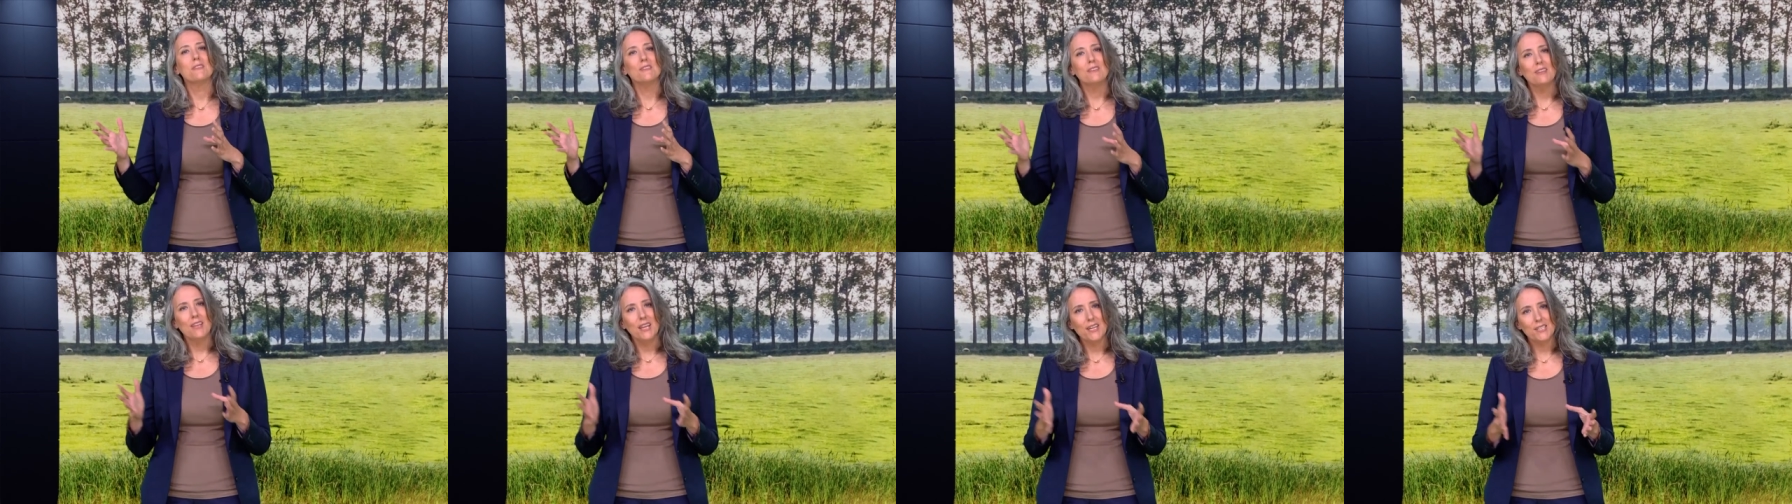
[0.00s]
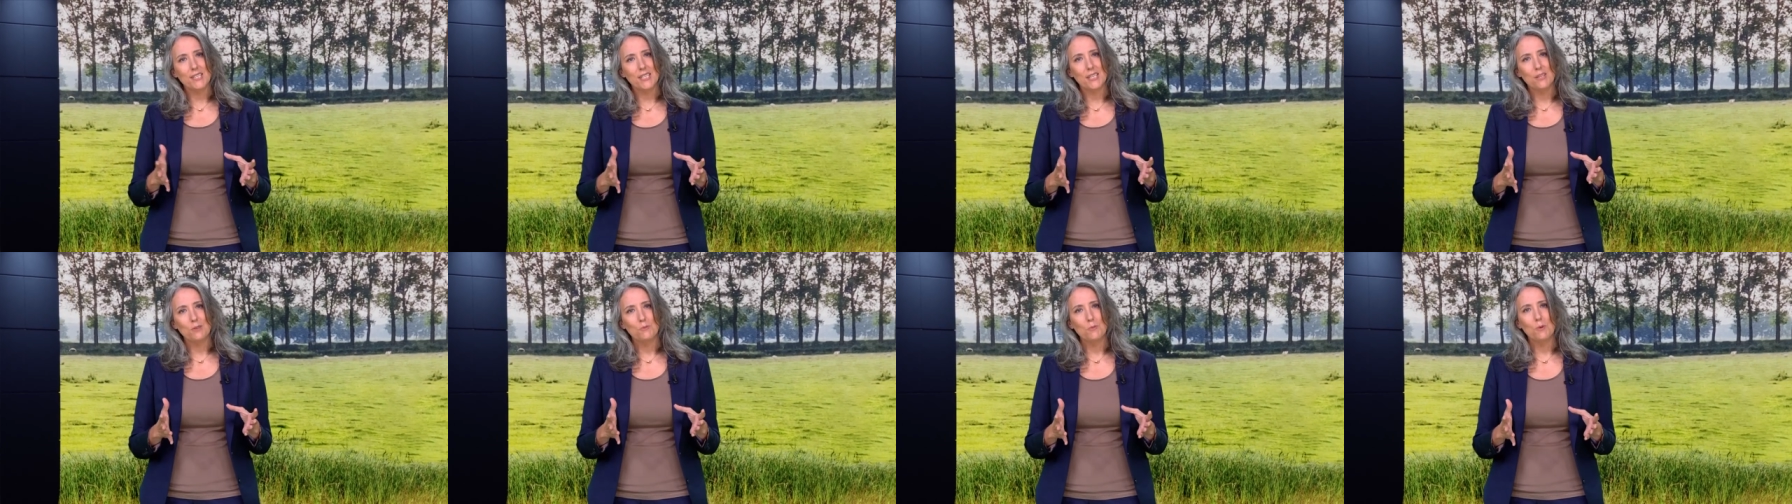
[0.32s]

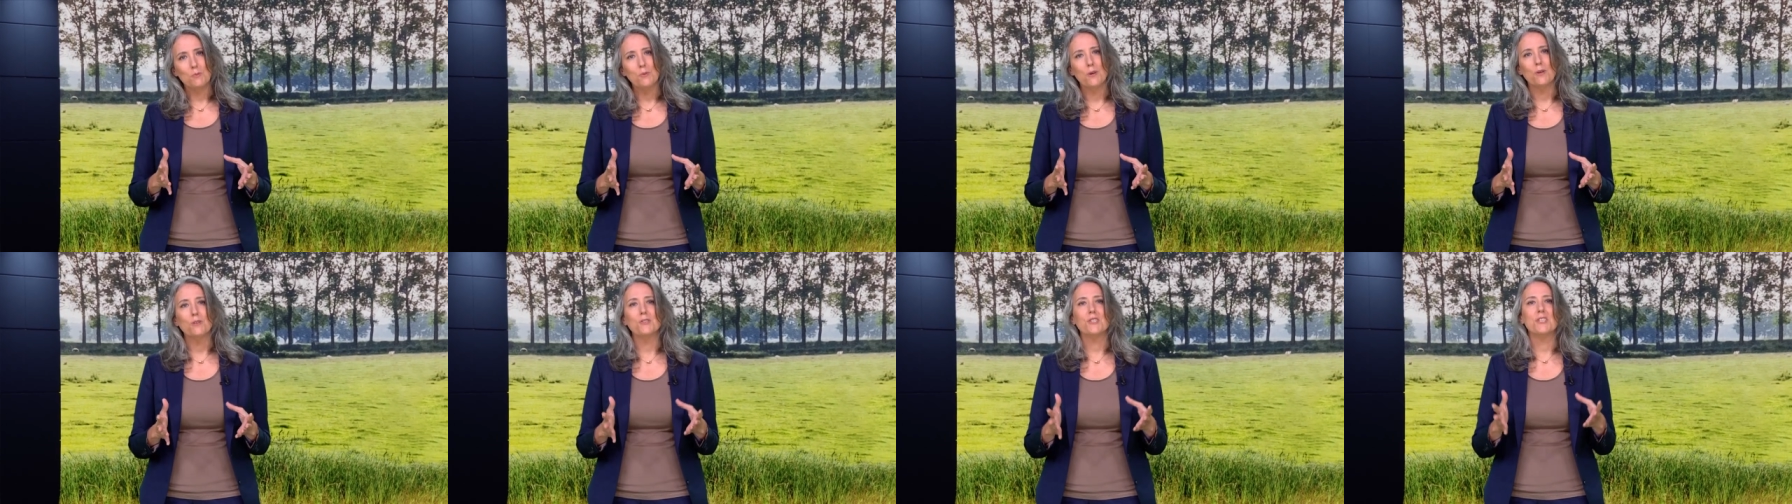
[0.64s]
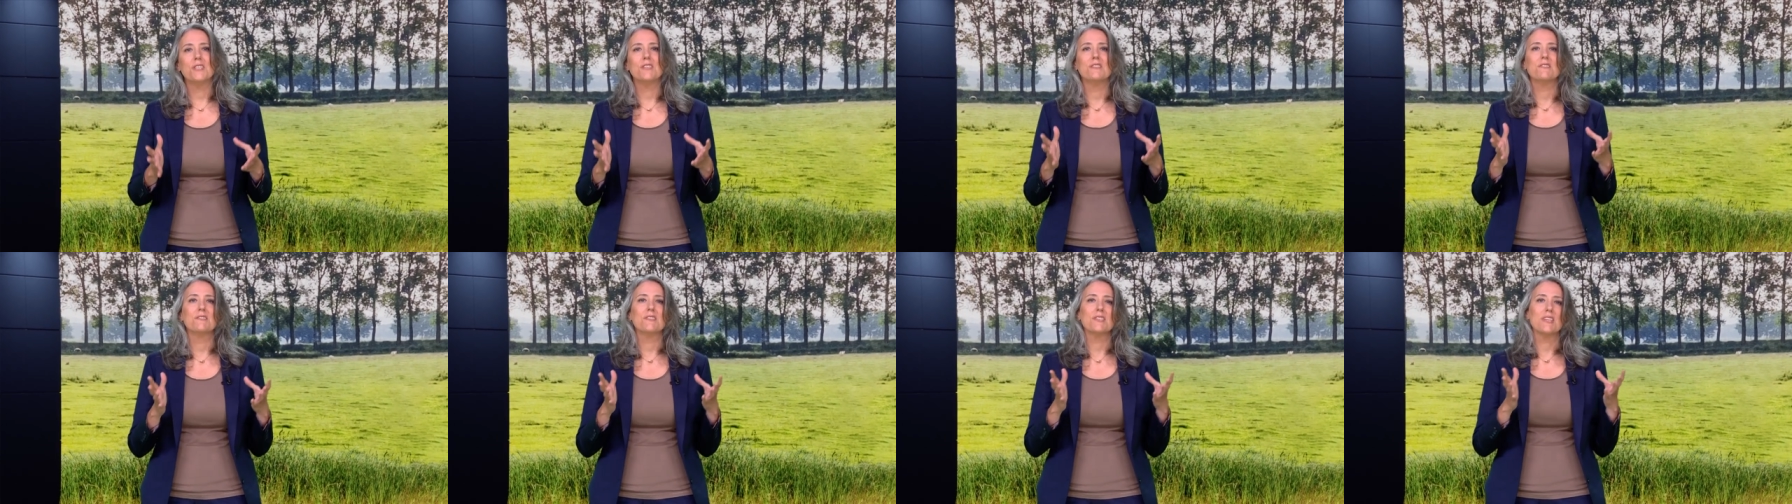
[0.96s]
less animal
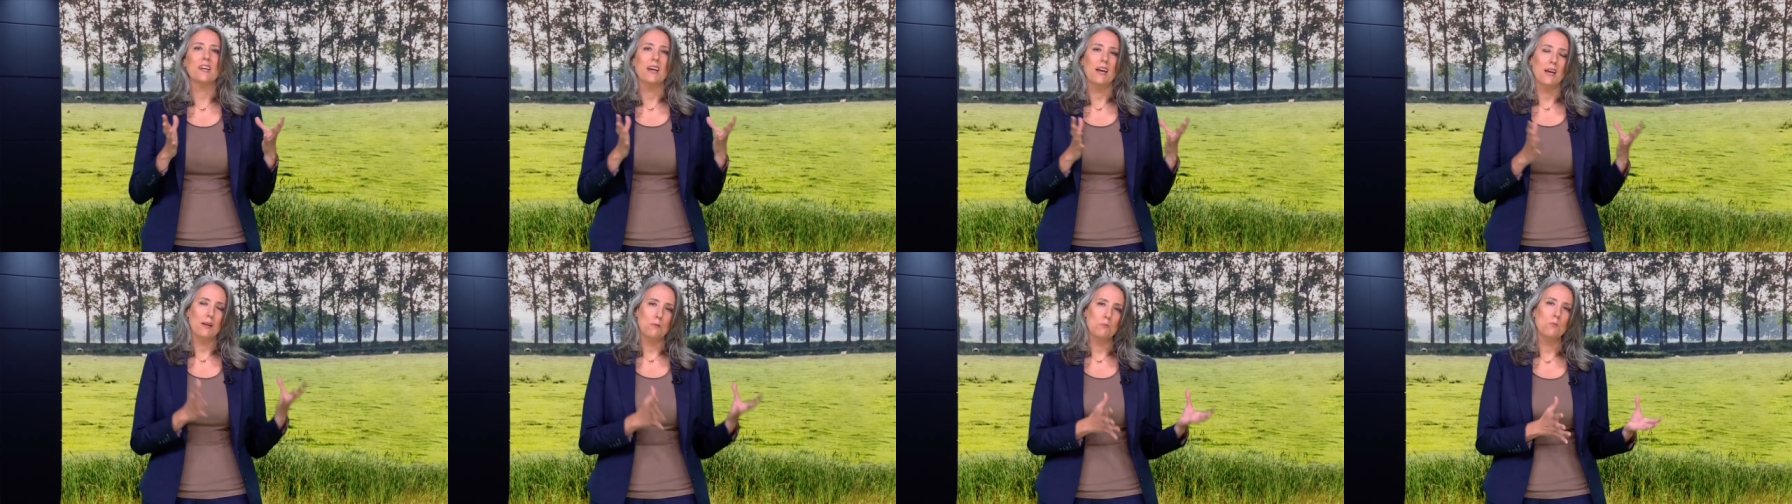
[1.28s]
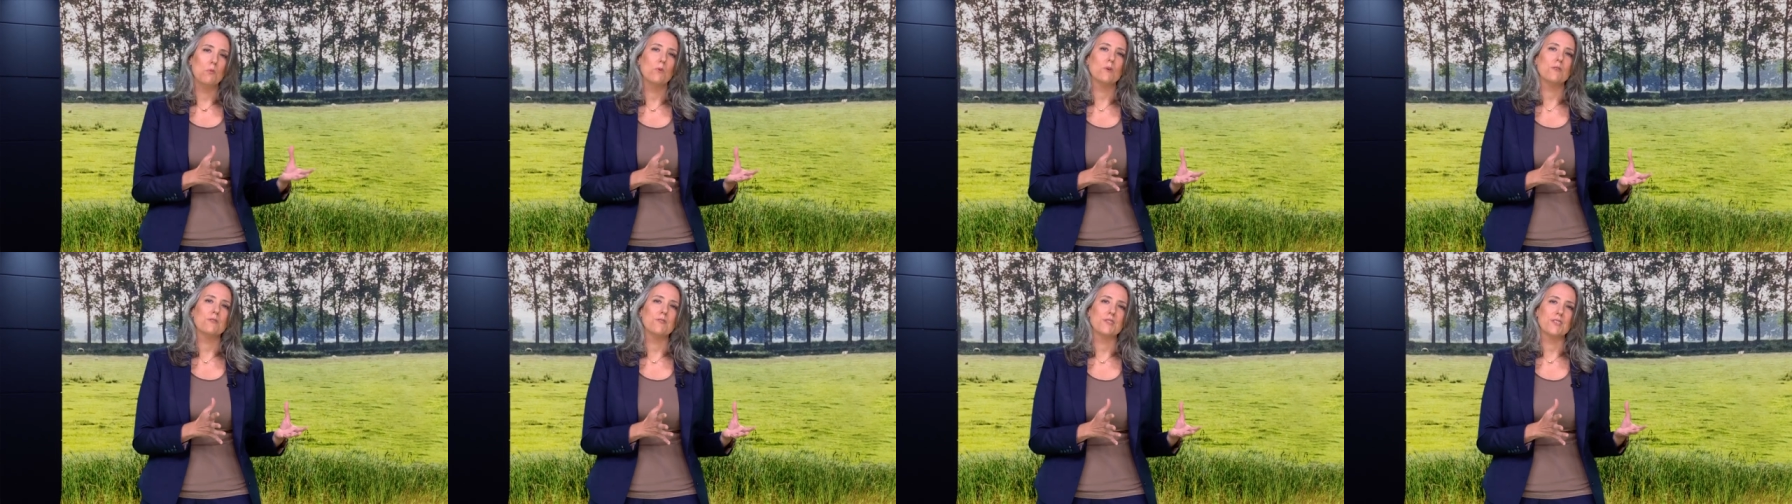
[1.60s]
proteins and
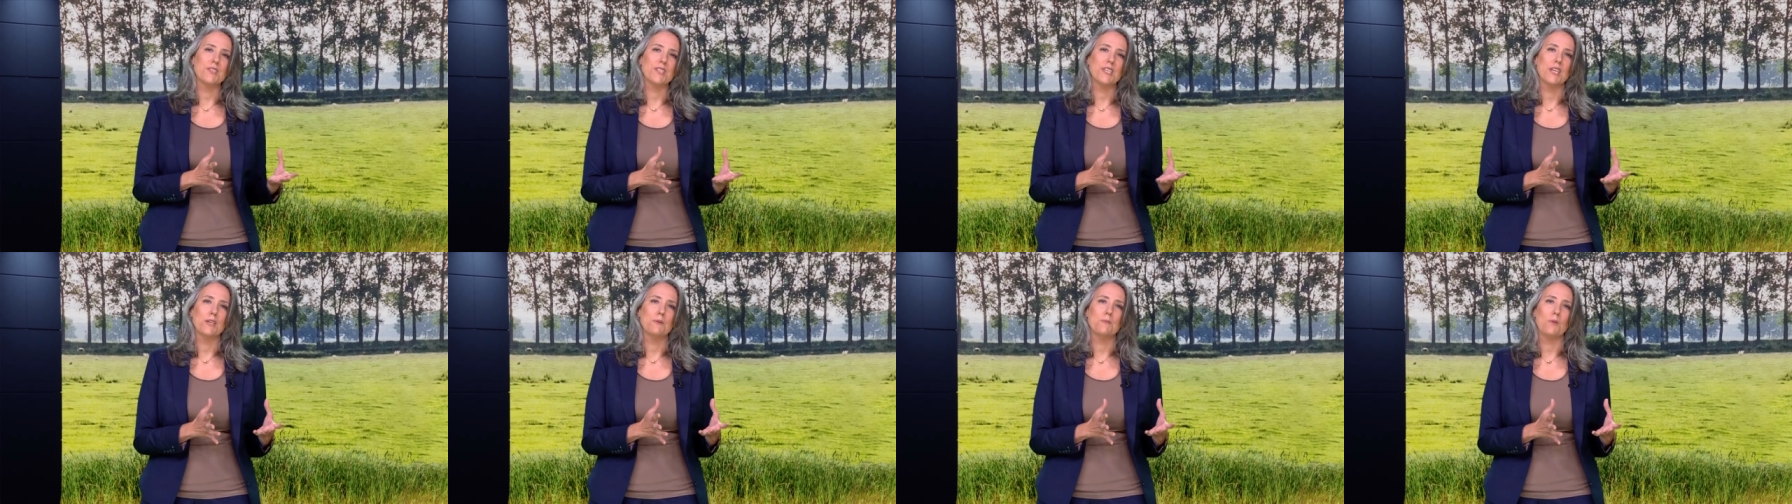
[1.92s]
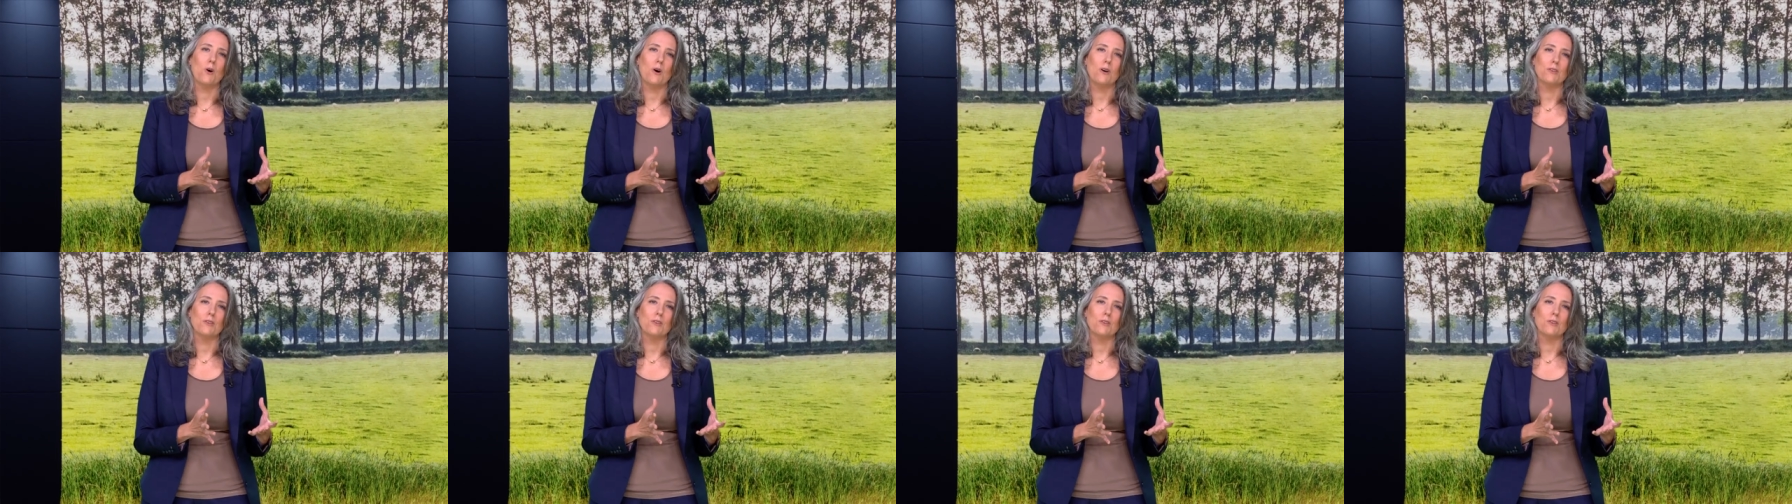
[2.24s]
more sustainable